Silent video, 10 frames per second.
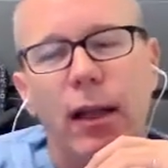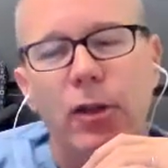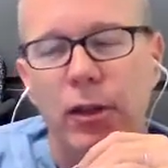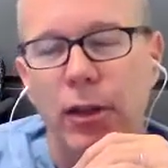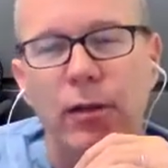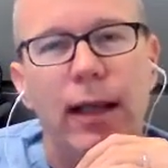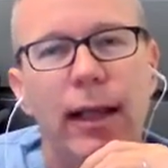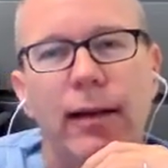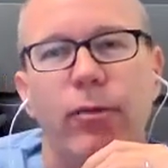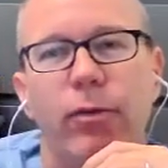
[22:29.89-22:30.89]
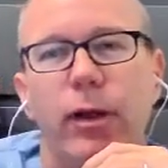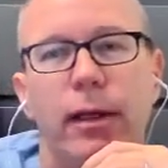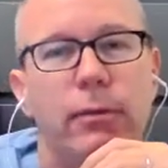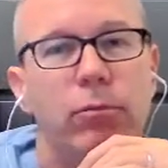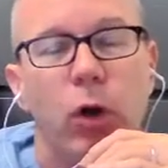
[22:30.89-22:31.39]
Psychologically, you're right, it
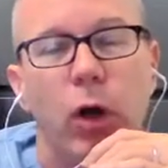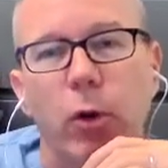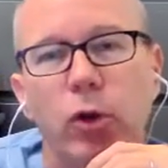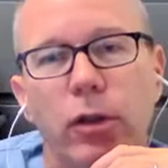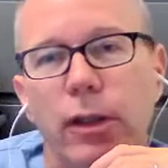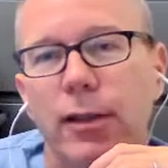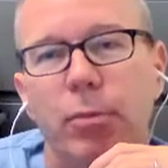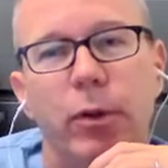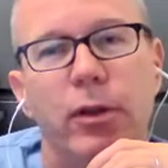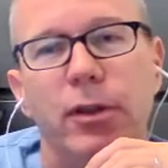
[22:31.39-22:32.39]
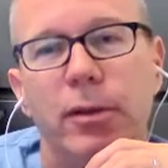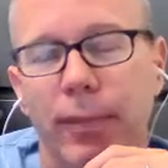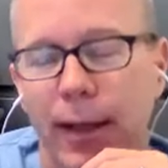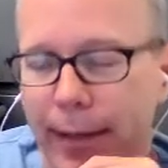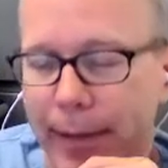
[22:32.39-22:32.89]
is very emotionally
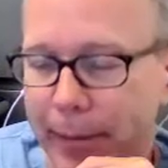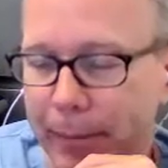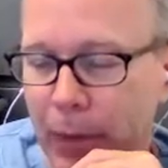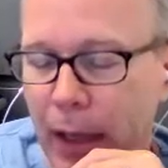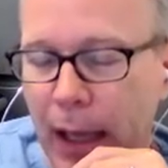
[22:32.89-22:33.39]
burdensome.